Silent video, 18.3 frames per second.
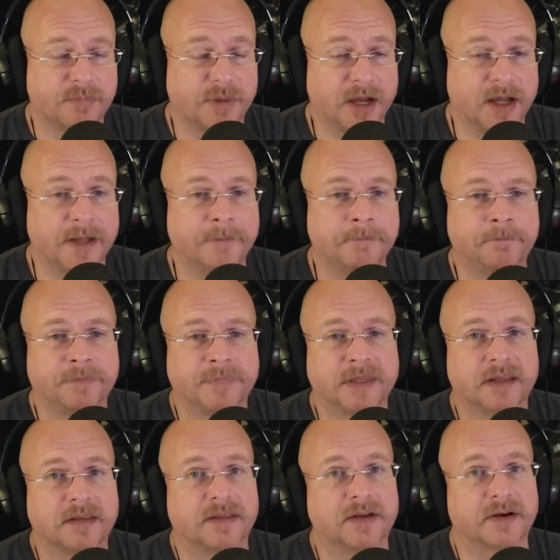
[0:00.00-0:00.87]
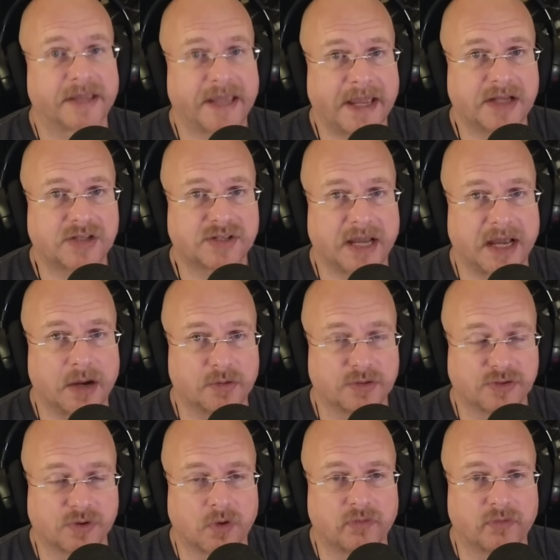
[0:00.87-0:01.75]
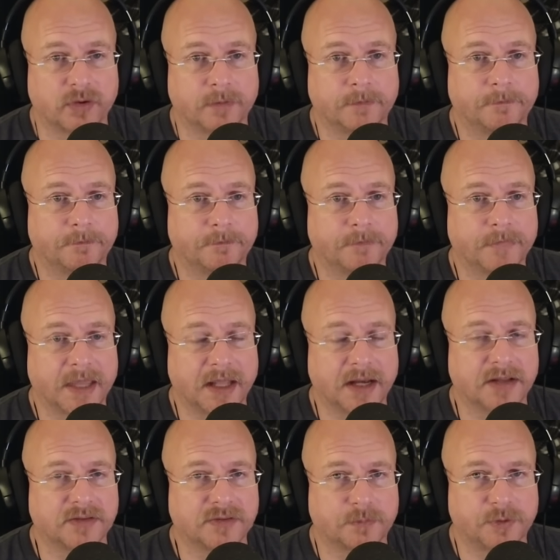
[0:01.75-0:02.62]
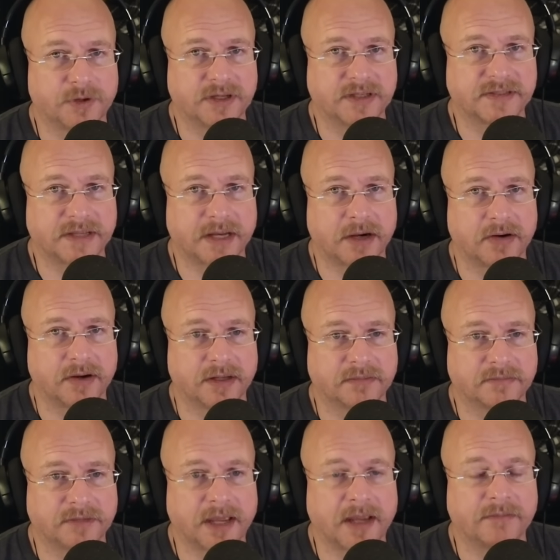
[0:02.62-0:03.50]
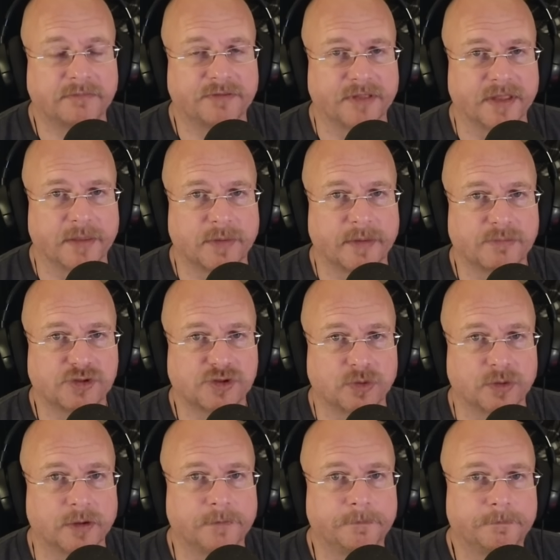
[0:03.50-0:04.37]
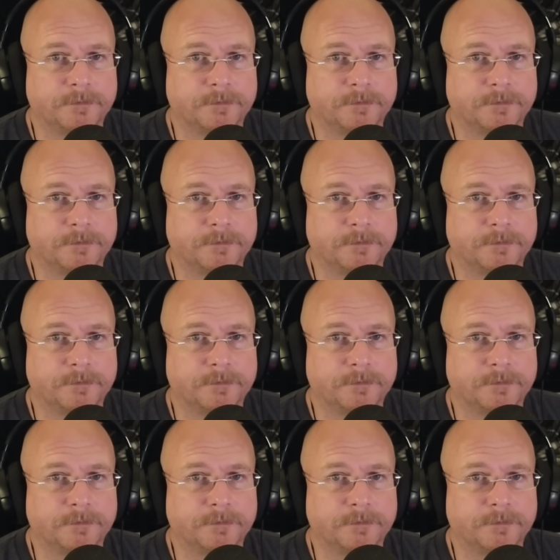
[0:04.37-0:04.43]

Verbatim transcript: But their cash cow is over, and it's a pretty scary time for them, I'm sure.